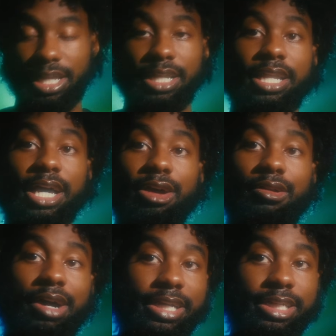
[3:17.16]

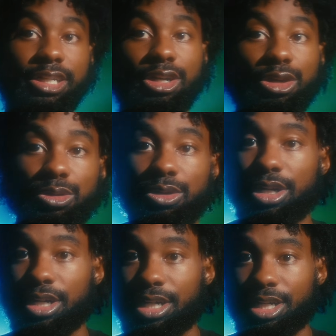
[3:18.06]
now I can go
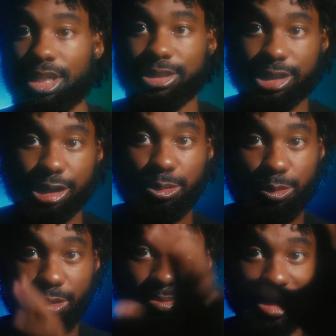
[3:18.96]

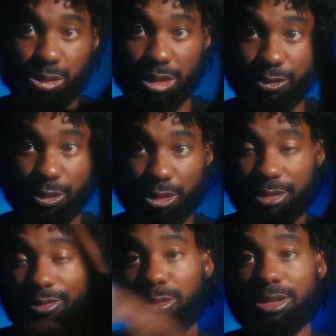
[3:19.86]
shoot with my 24.
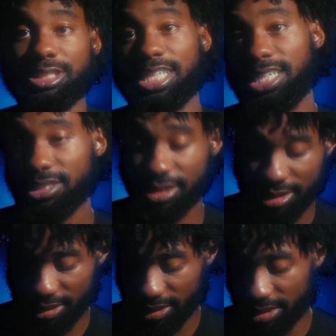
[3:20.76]
If I want to change
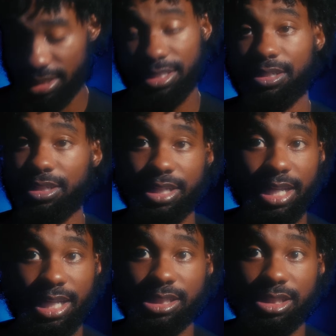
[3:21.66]
lenses,
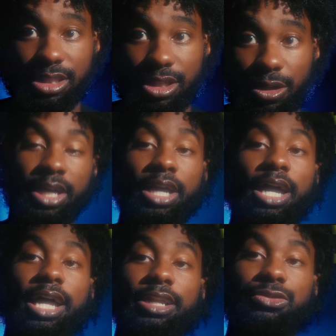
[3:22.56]
it's good to go.
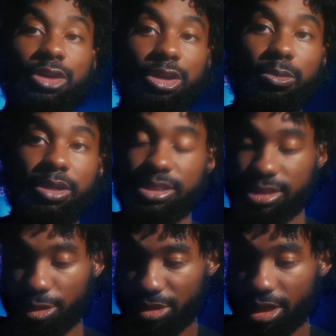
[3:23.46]
And the third way this
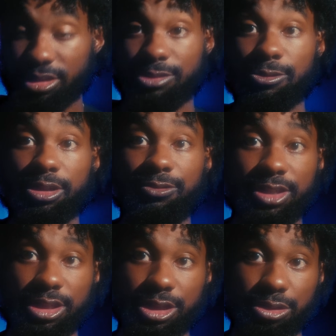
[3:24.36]
helped me out is for
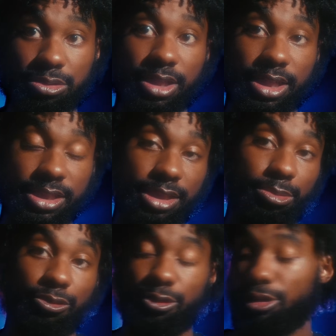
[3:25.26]
event shoots. Like I said
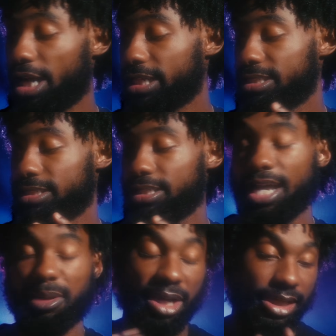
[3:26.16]
before, I can
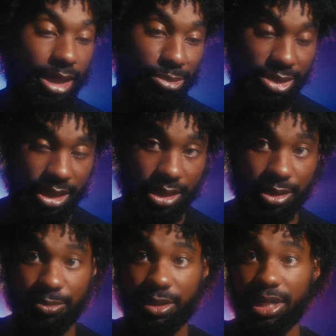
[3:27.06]
have my camera set
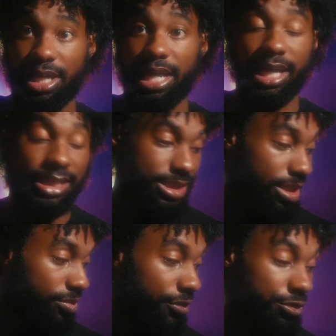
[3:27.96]
up, and
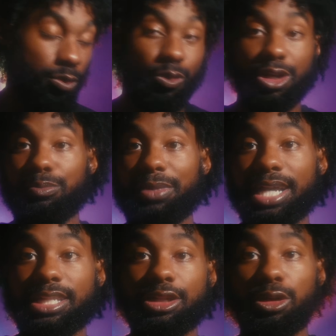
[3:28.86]
instead of having to run
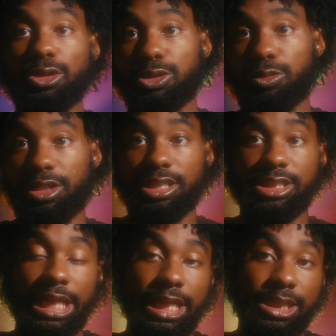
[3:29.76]
back to go somewhere to
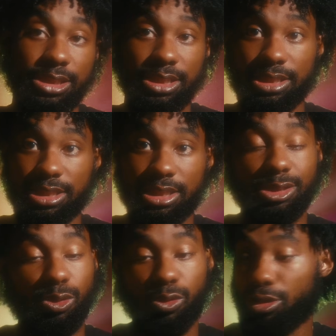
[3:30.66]
change
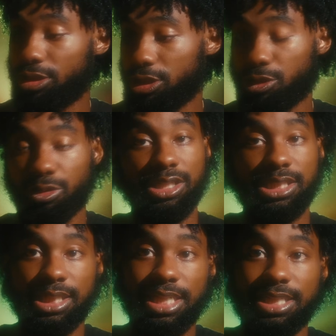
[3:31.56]
lenses or to do
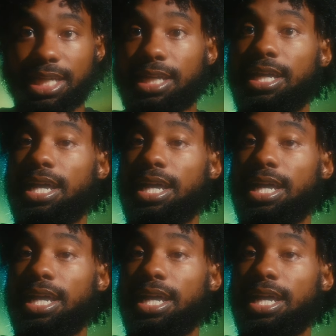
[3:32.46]
anything like that,